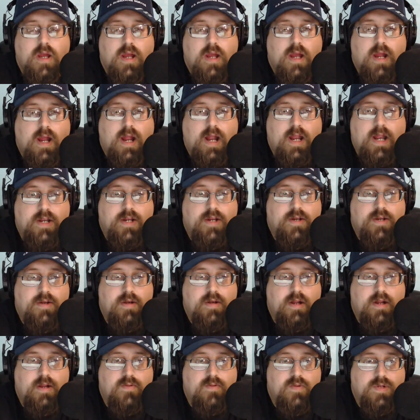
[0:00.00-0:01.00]
and
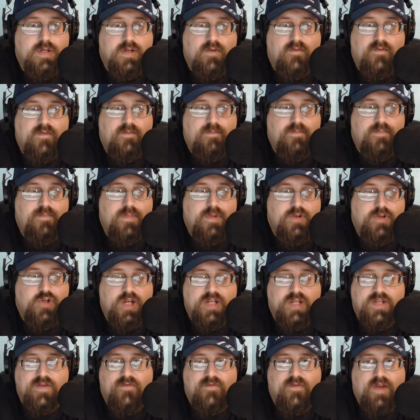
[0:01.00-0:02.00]
she
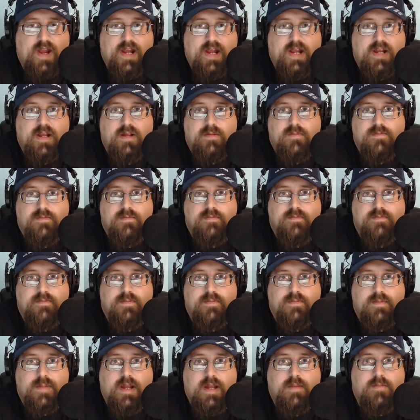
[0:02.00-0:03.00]
has a vague
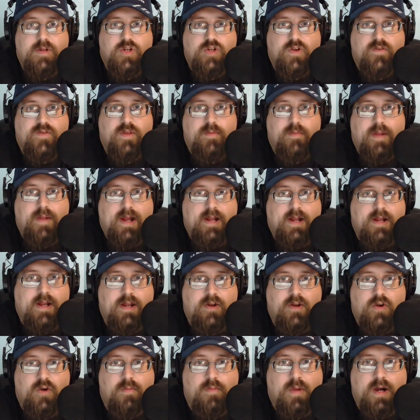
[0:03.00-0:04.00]
image of the man in
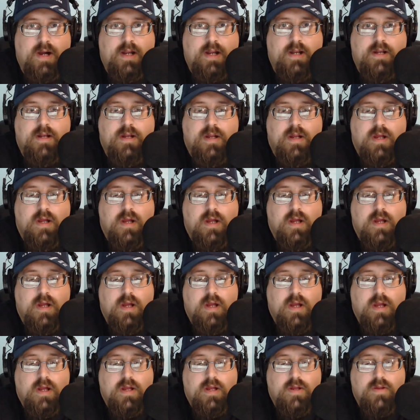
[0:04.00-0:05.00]
her mind
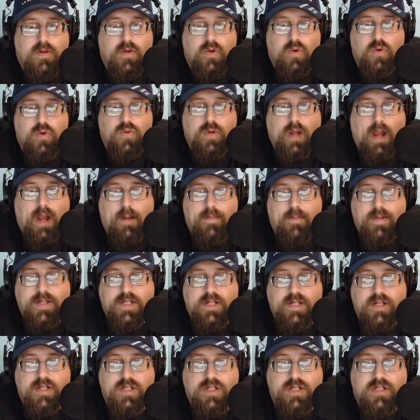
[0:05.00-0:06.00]
who happens
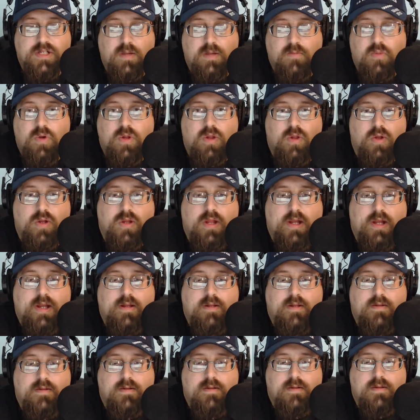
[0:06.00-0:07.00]
to somewhat look like
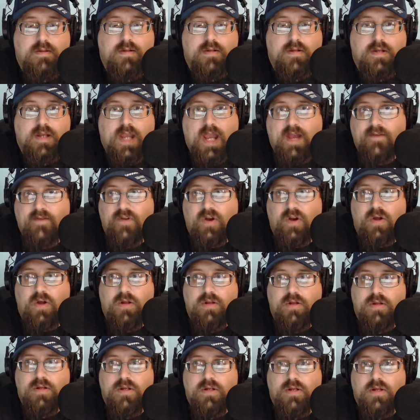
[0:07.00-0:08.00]
Kavanaugh.
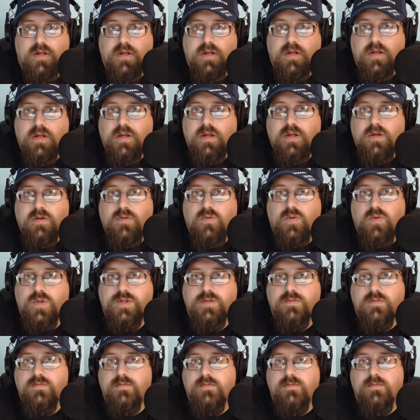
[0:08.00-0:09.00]
What
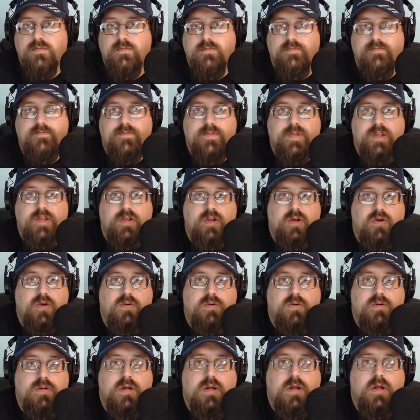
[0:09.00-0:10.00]
you know,
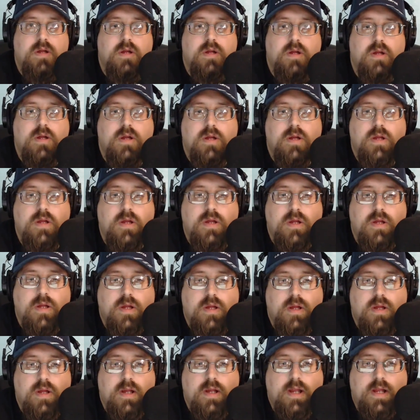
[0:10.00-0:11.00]

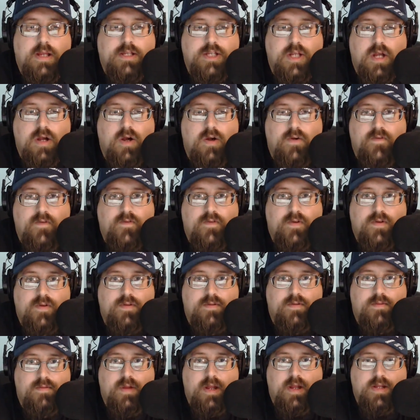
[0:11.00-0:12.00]
it's not hard
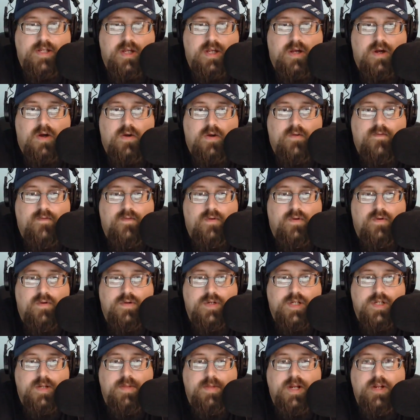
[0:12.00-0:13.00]
for
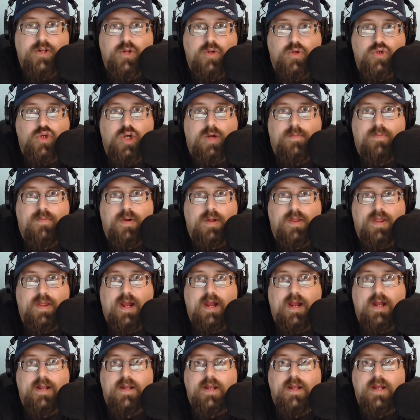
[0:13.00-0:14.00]
somebody to jump on
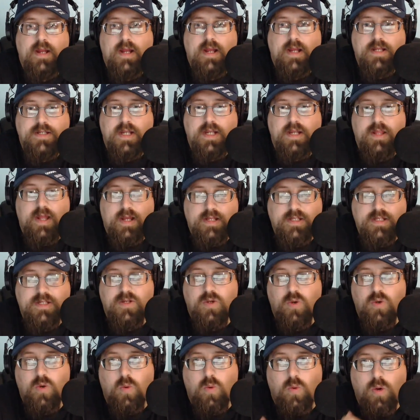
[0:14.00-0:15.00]
that and say that's
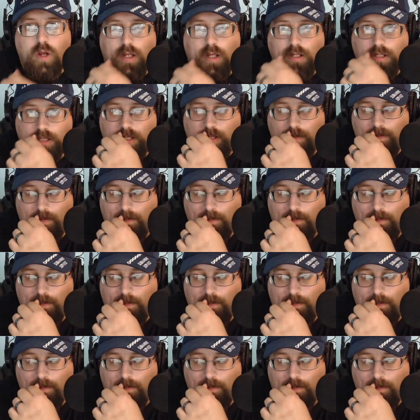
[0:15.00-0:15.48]
who it was.